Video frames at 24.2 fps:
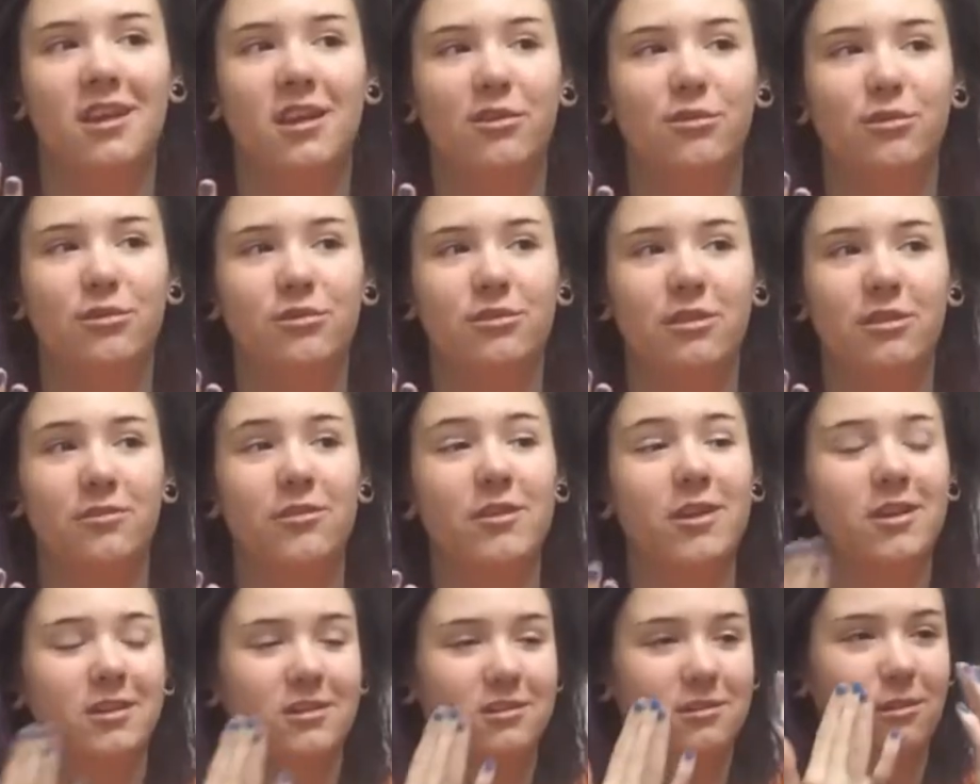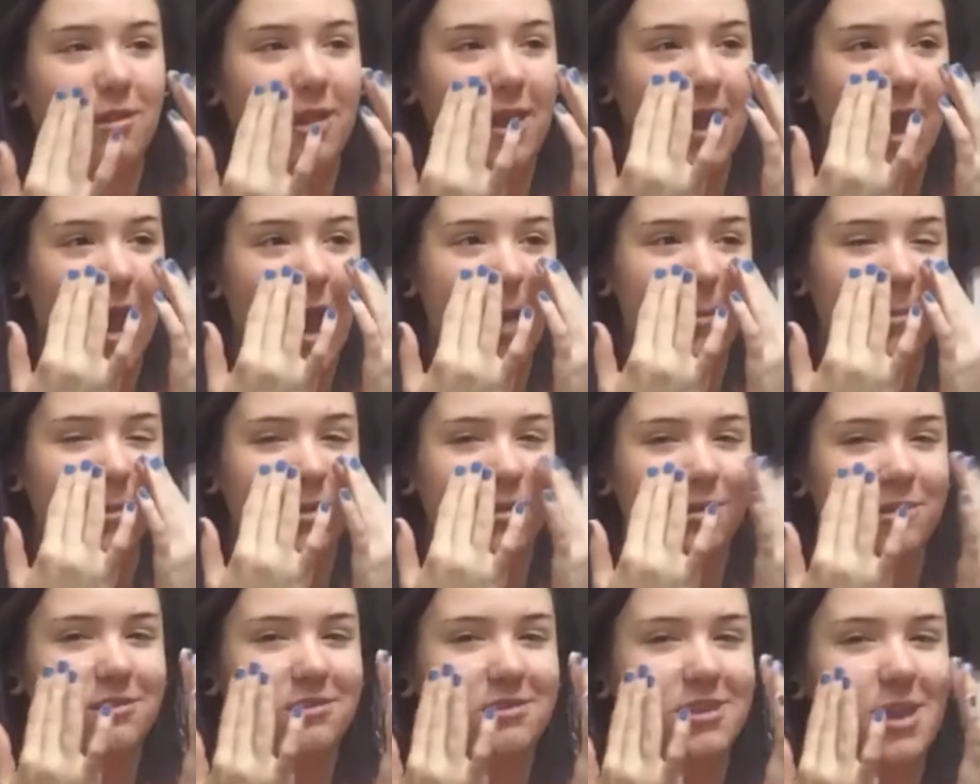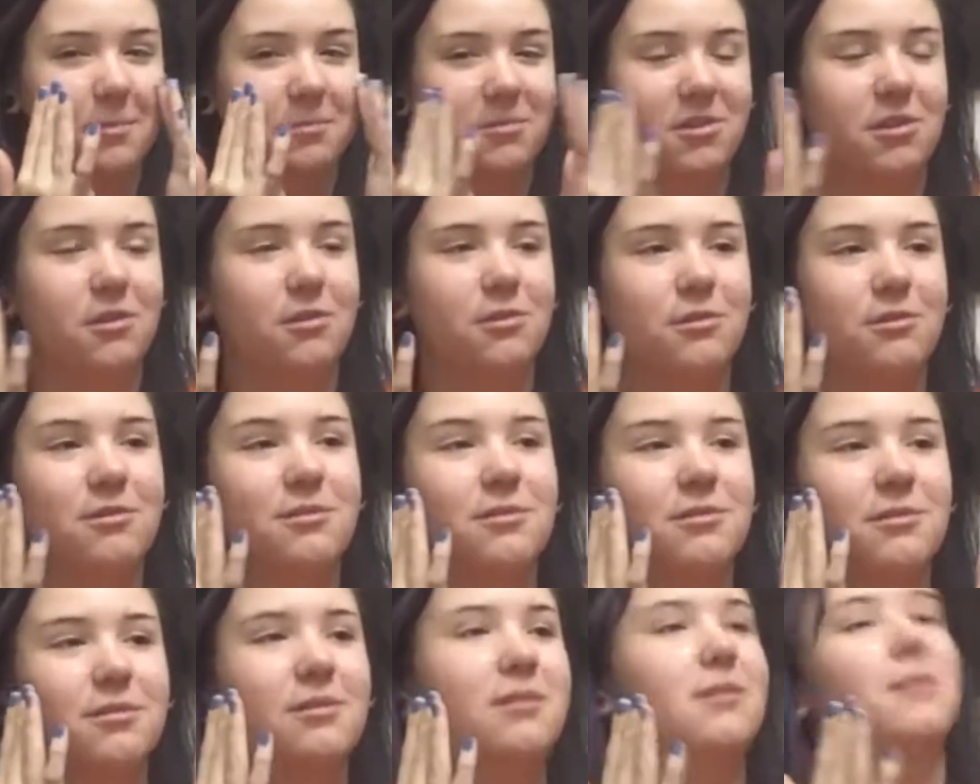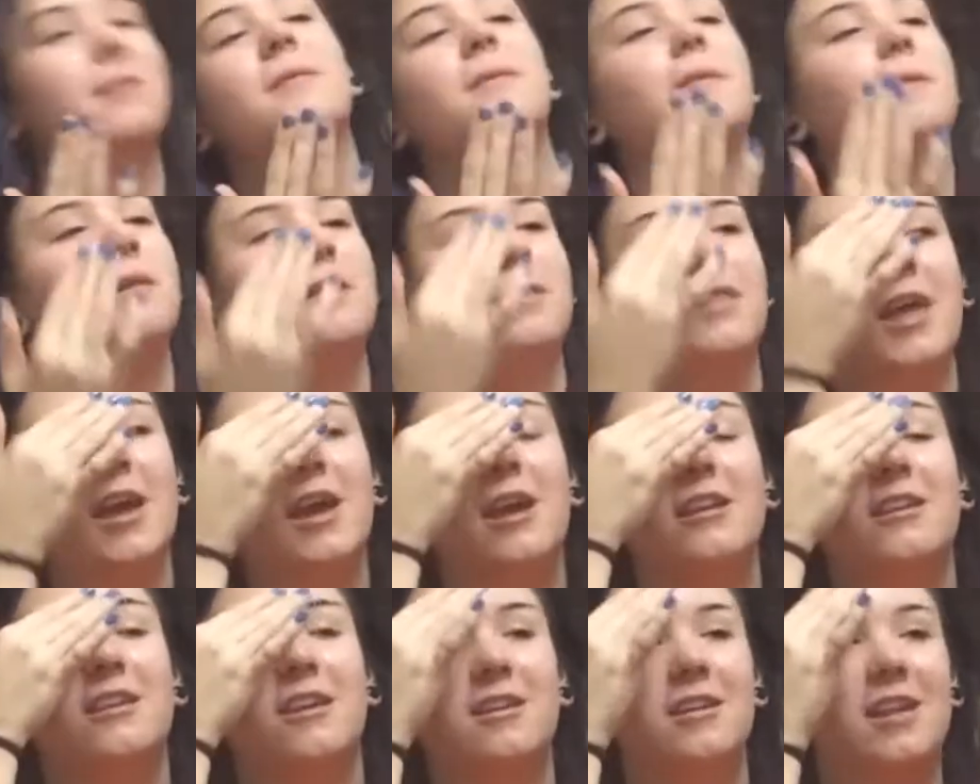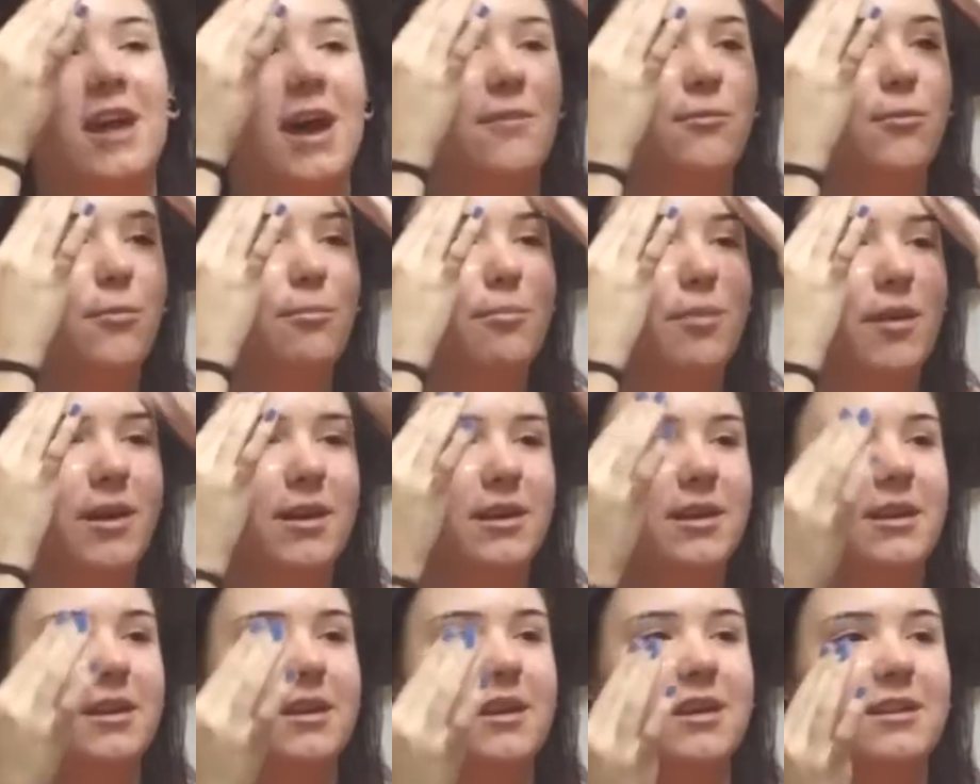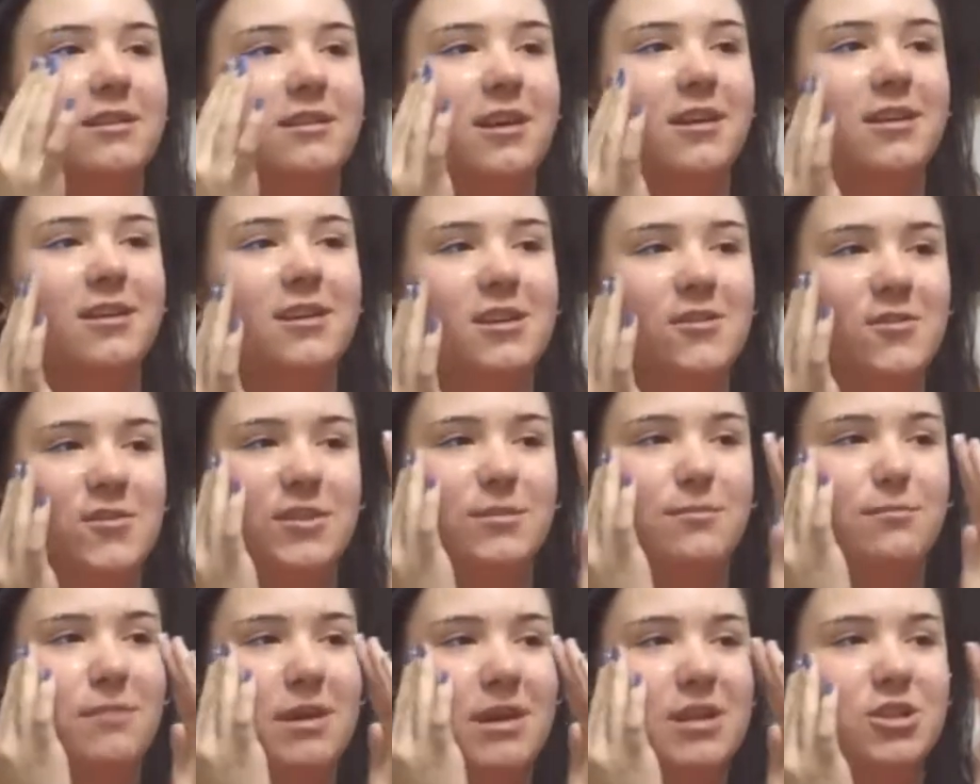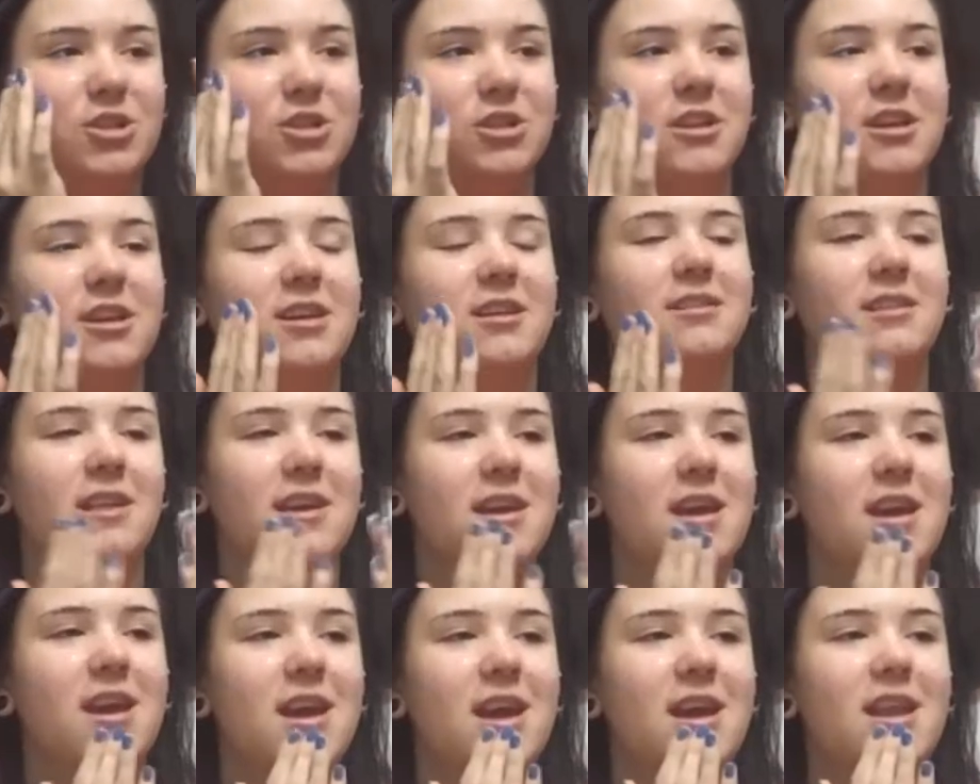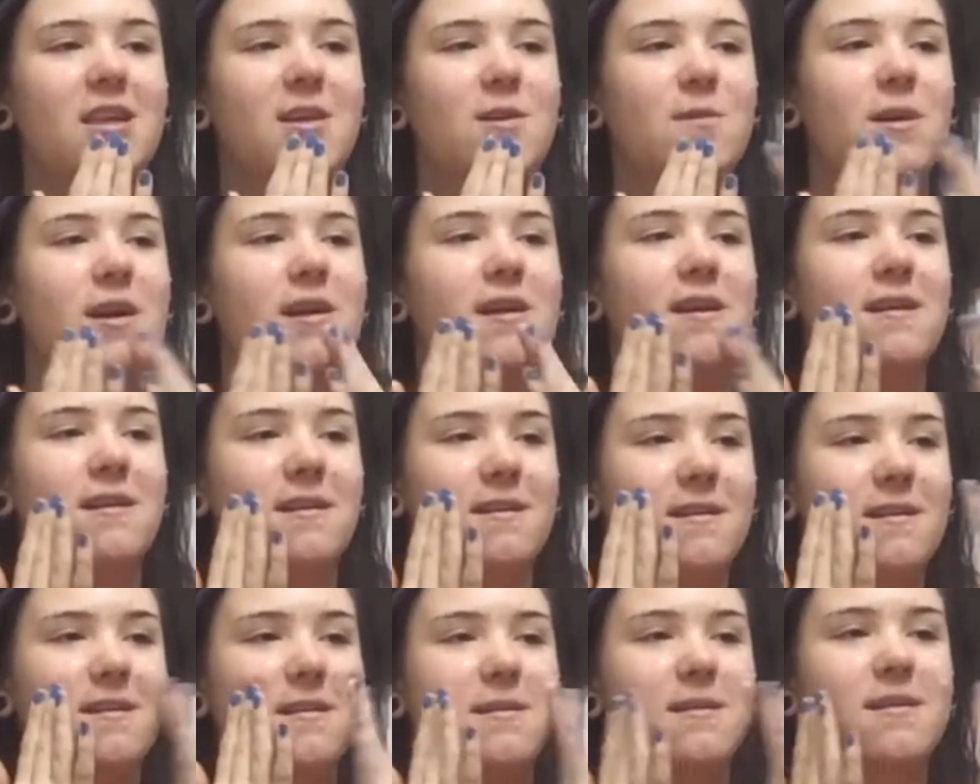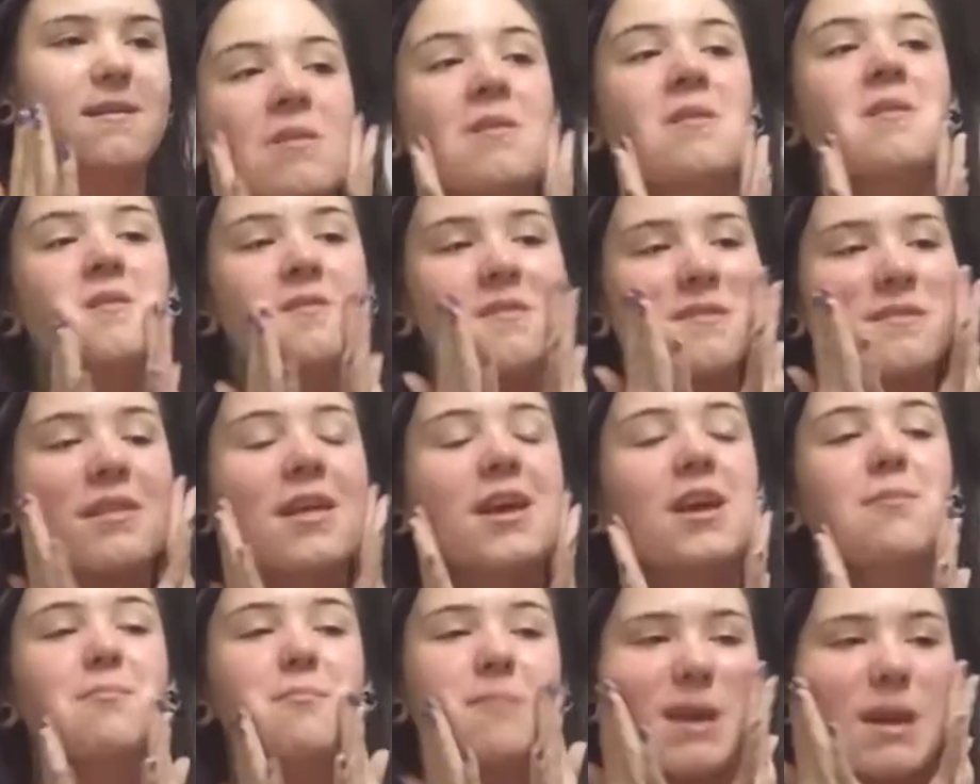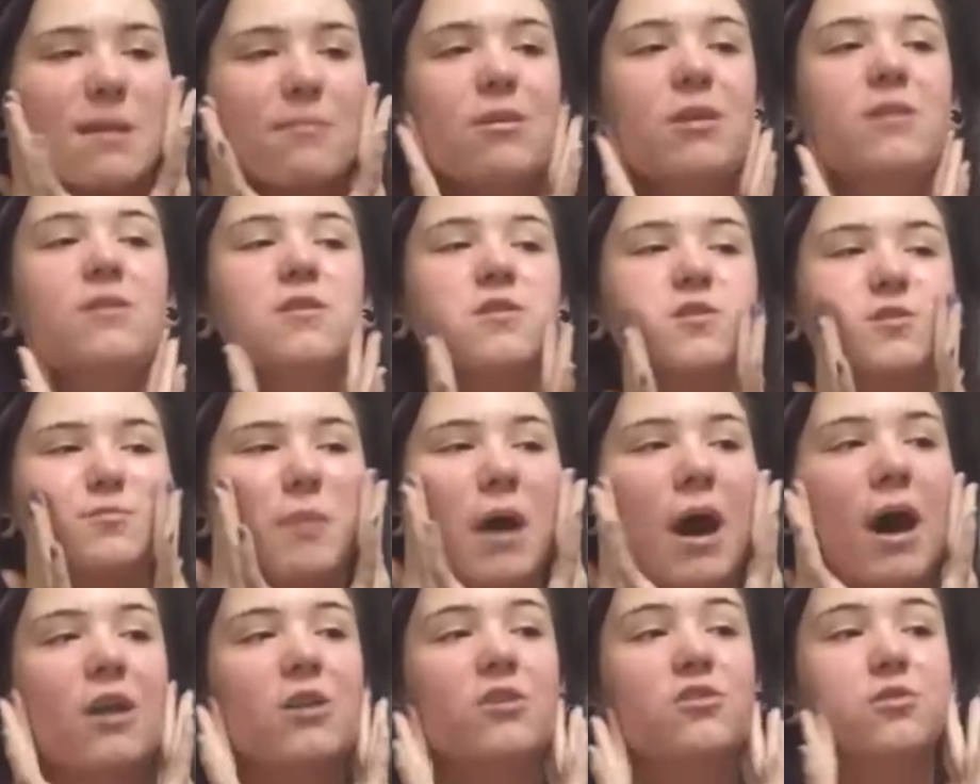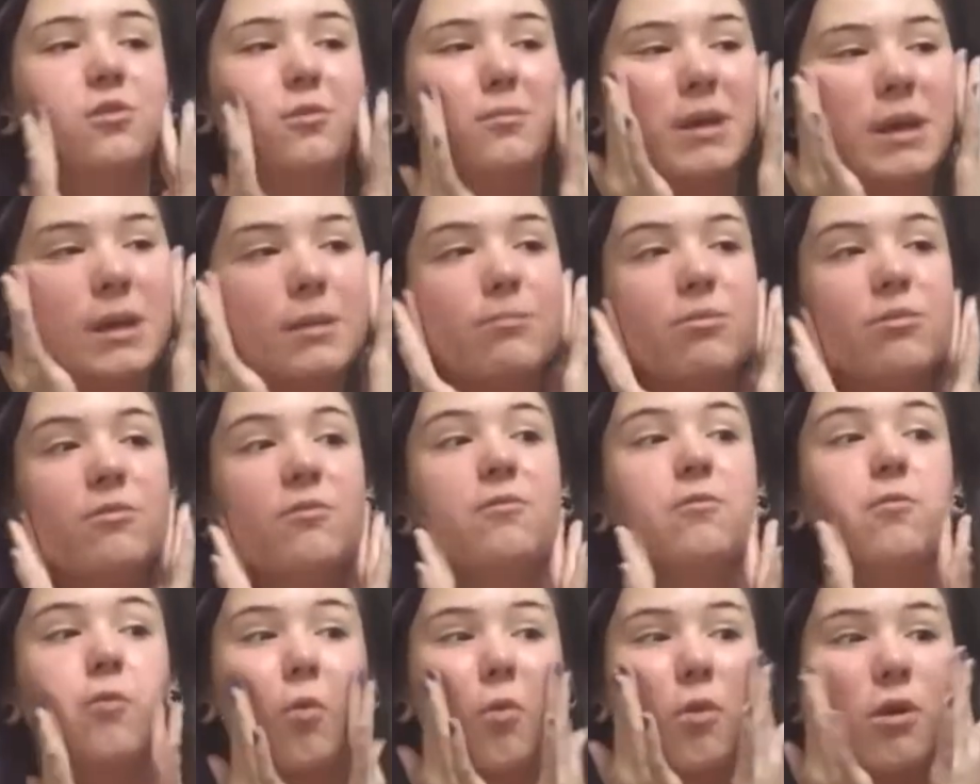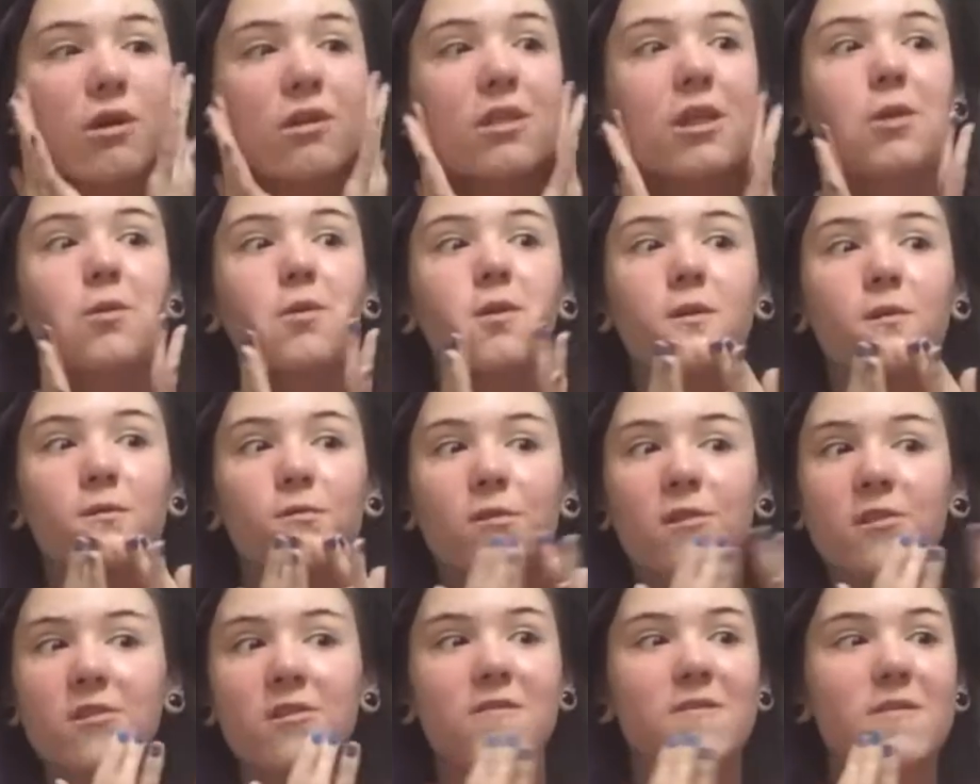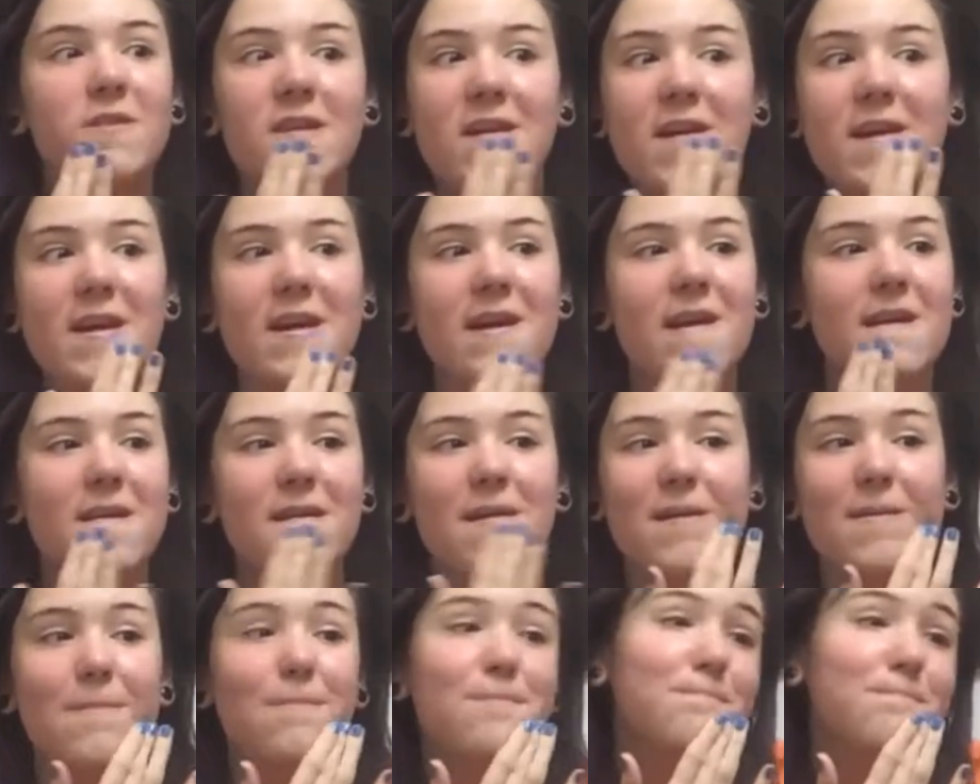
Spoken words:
say cruelty-free, so like, I'm a little skeptical. Like, it doesn't have a bunny, it doesn't even mention it, like, anywhere. Like, maybe those bottles were made before they were cruelty-free?